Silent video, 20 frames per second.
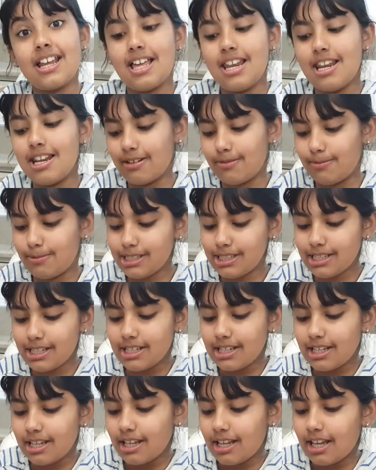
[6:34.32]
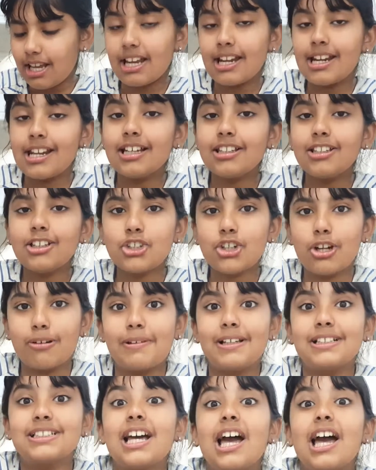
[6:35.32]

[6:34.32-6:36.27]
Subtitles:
I love it. And here the shopping.